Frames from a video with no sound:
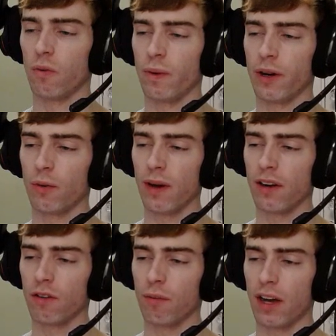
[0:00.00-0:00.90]
weird way,
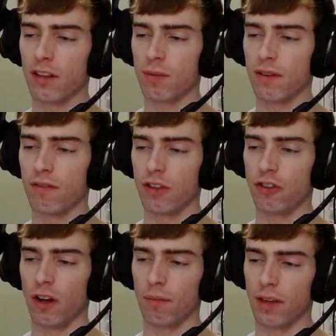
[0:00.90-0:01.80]
it reminds me of the
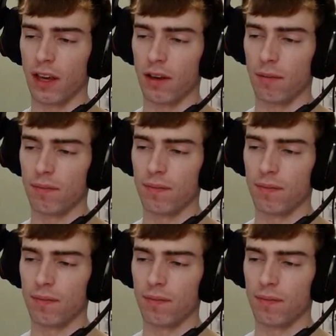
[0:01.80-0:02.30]
jump game.